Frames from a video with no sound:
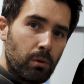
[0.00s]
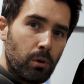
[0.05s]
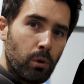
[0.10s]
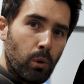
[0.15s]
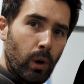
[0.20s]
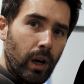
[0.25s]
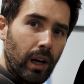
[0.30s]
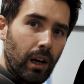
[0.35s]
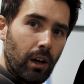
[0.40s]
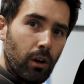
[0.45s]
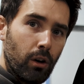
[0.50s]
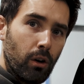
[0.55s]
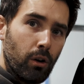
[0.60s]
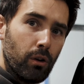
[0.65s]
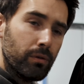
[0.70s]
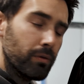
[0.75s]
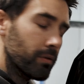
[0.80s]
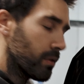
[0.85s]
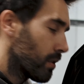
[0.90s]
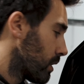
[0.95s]
quite a lot
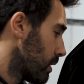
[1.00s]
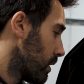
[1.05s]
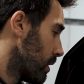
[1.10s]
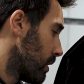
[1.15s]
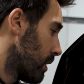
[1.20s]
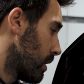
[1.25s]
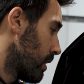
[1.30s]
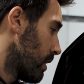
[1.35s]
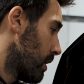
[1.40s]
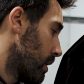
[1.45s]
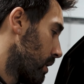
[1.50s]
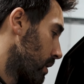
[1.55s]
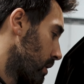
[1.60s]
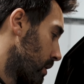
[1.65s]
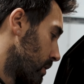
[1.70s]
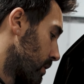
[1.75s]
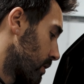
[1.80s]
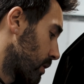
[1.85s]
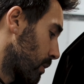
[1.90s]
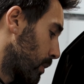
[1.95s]
of,
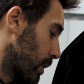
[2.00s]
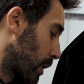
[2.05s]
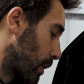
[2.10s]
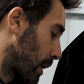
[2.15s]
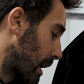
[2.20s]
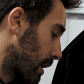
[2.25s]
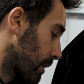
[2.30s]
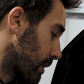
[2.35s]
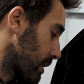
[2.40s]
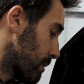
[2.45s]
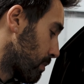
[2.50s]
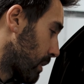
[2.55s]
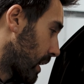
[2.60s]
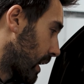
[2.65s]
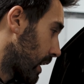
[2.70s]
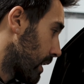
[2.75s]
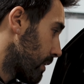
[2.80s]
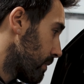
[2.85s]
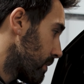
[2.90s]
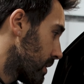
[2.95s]
so we know how this
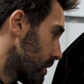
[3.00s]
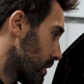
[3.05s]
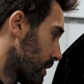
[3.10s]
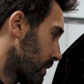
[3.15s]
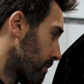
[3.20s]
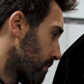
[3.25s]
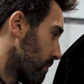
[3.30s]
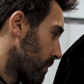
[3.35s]
behaves.